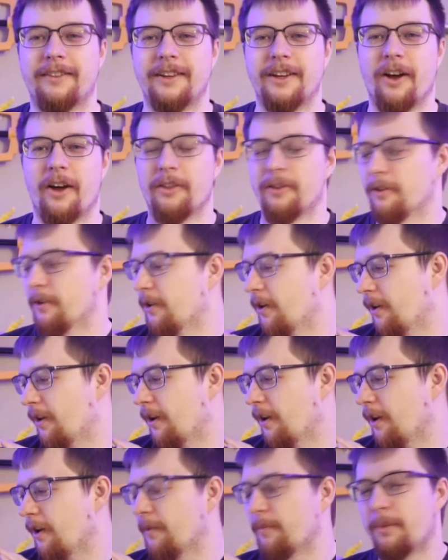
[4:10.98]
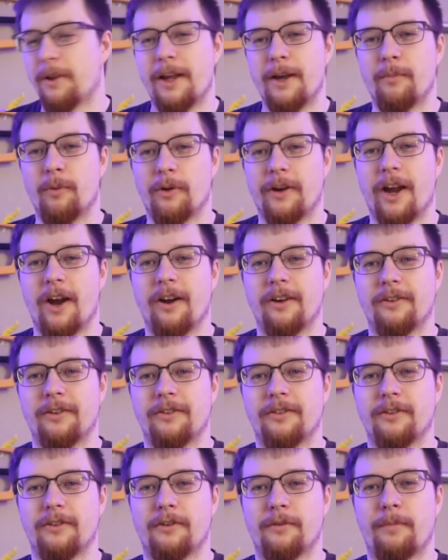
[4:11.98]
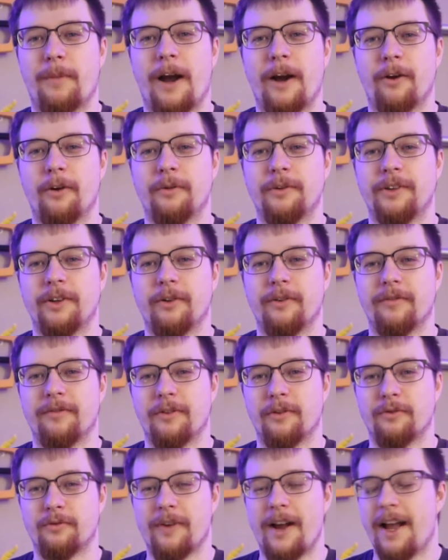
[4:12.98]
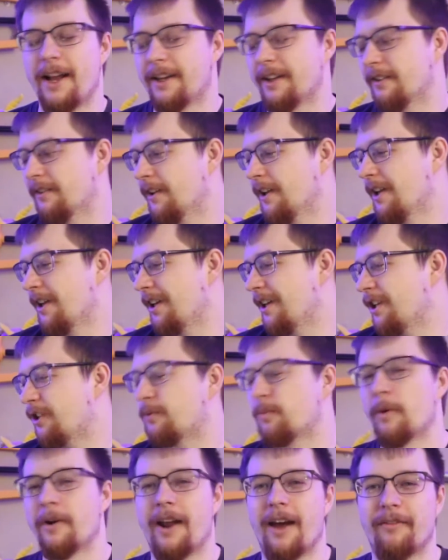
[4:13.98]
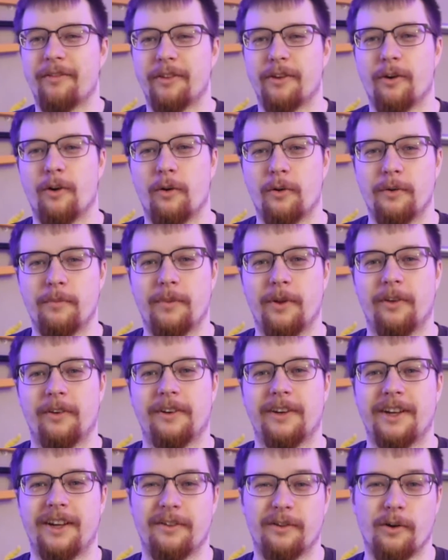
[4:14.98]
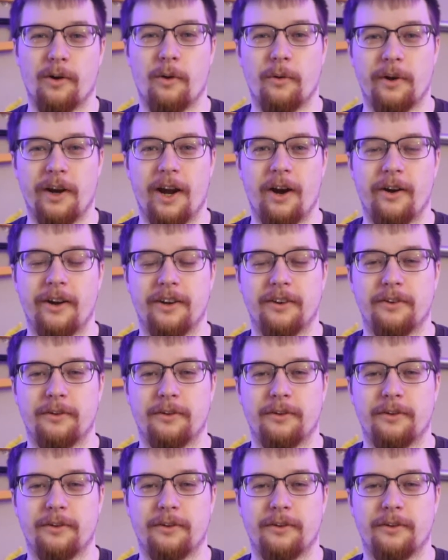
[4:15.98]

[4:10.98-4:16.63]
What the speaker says: the other playable characters in Spyro Year of the Dragon, each one having their own ability and their own area to